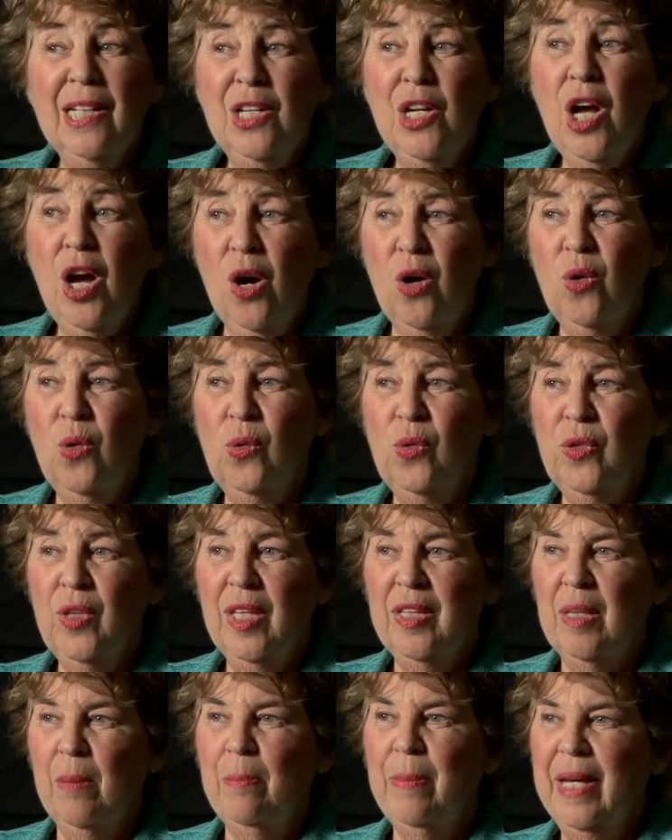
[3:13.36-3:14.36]
know
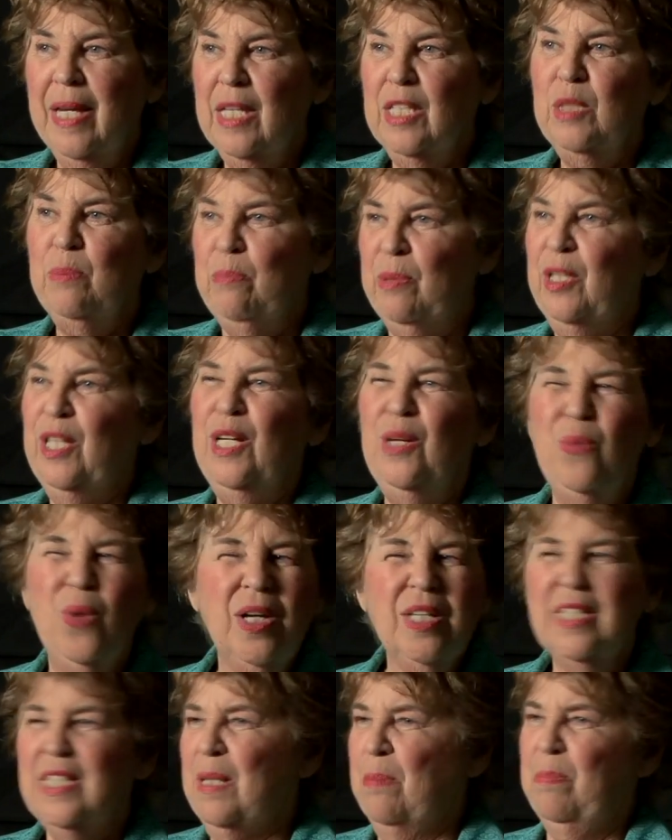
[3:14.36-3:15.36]
that the biggest bully
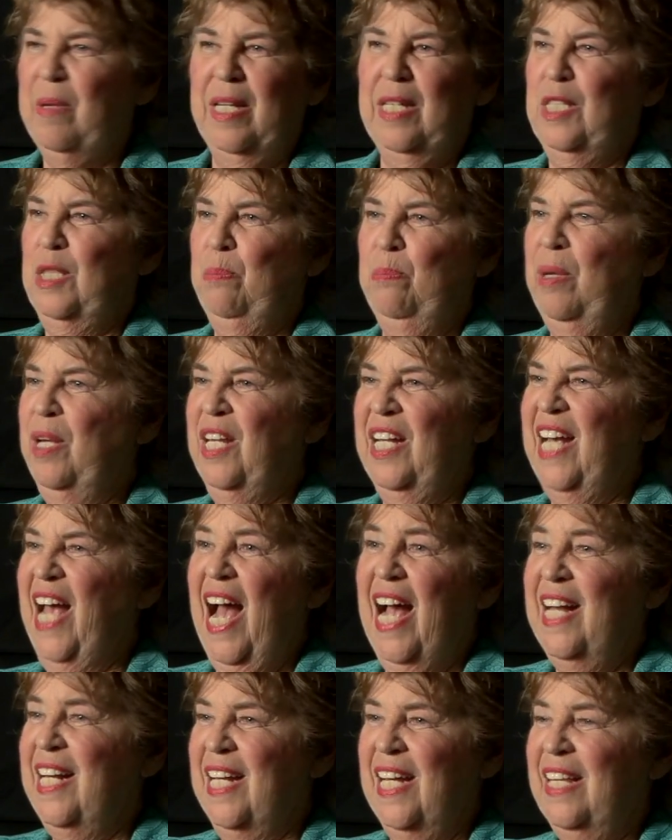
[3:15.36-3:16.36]
was the biggest bully.
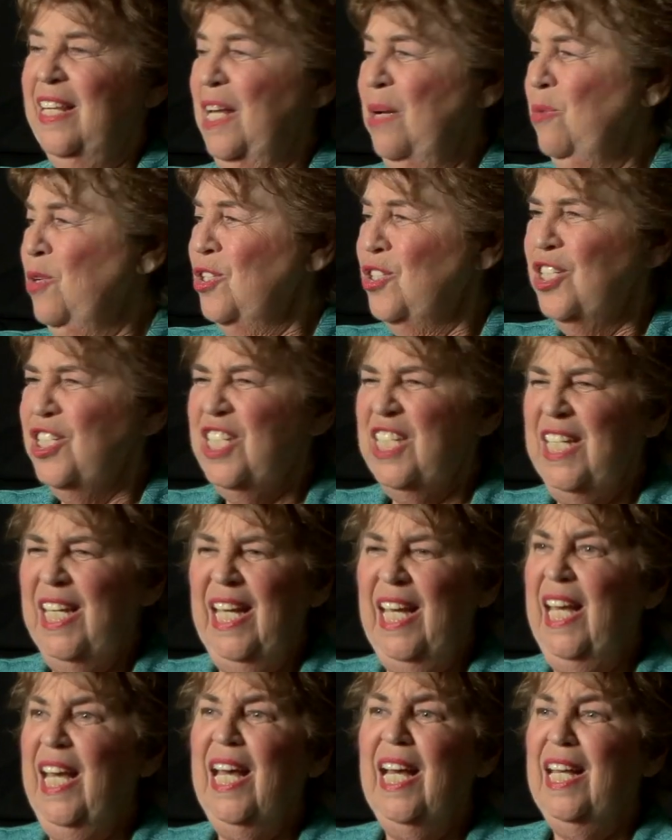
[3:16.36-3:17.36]
They were just
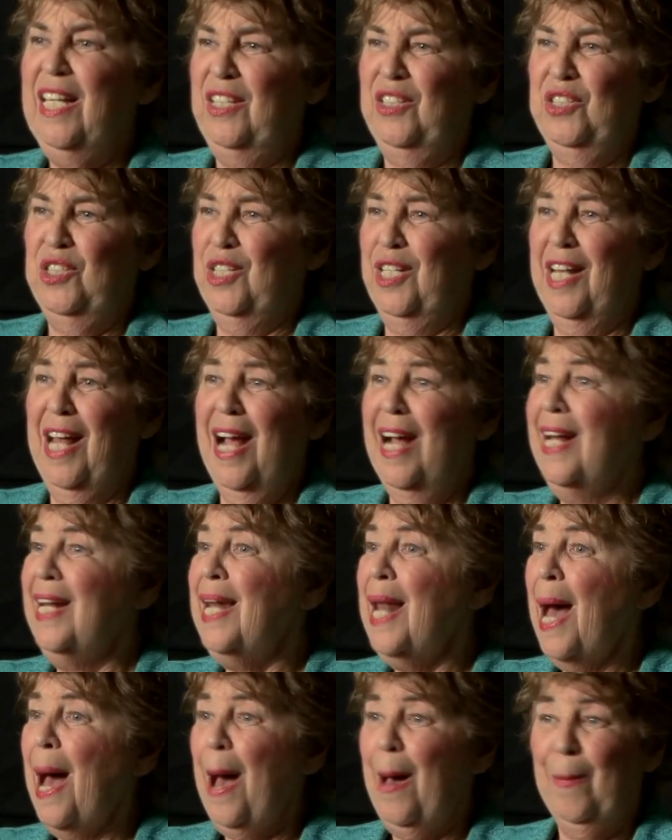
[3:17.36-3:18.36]
kids
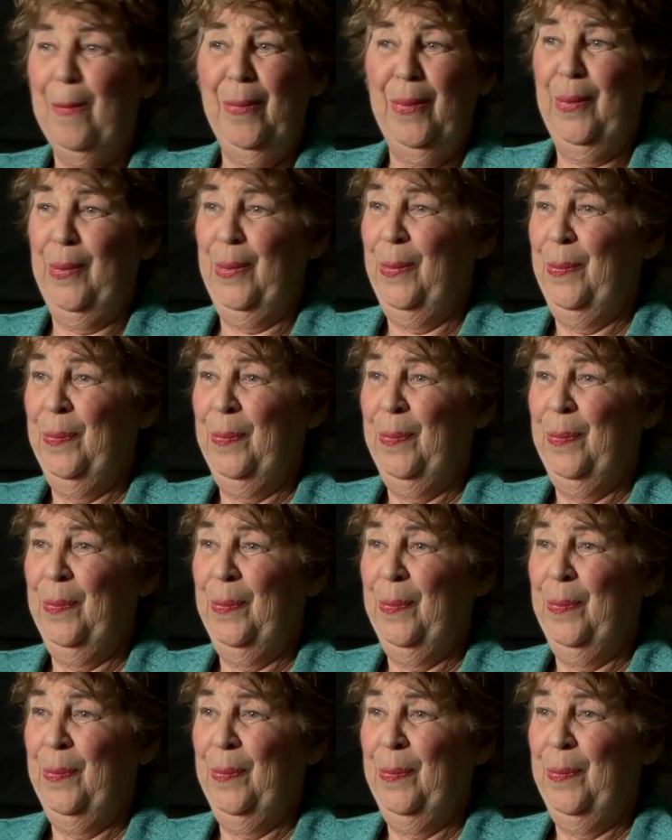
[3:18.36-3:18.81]
lined up.